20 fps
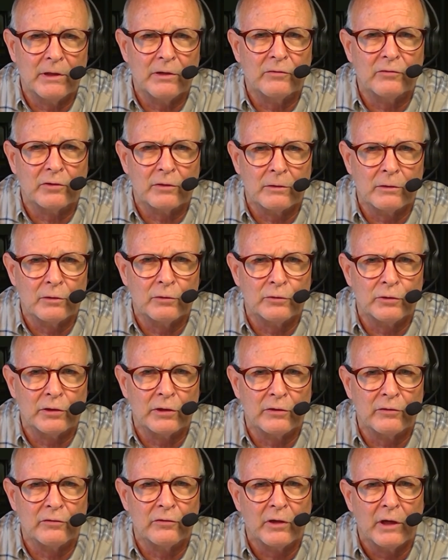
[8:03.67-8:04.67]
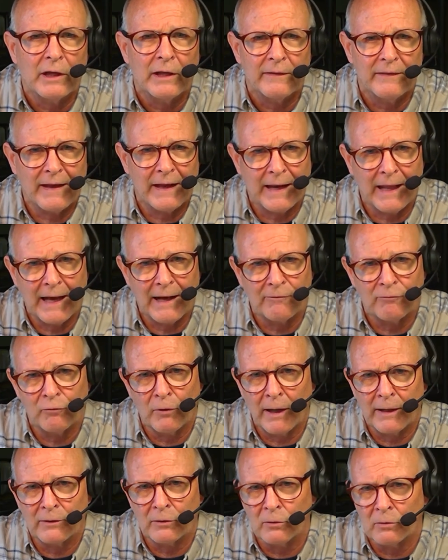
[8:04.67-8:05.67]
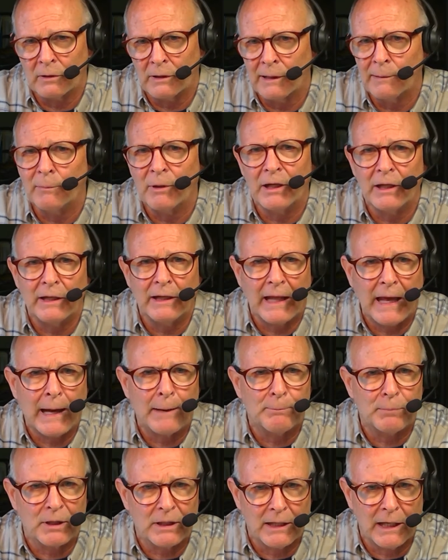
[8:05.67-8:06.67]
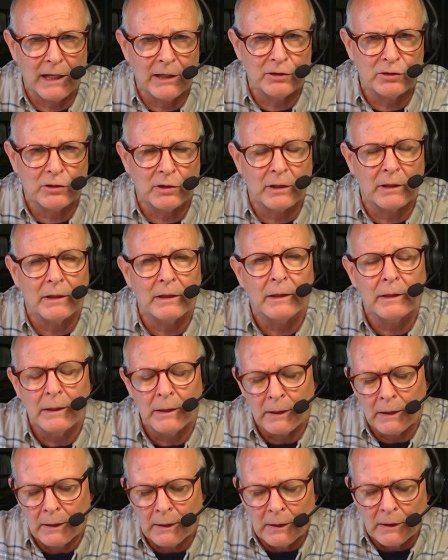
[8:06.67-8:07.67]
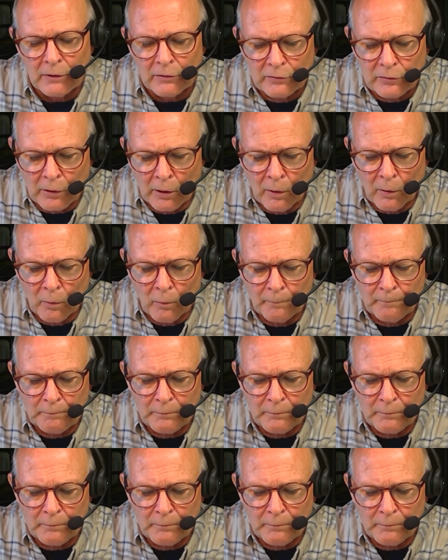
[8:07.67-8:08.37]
solutions that have rather limited application. So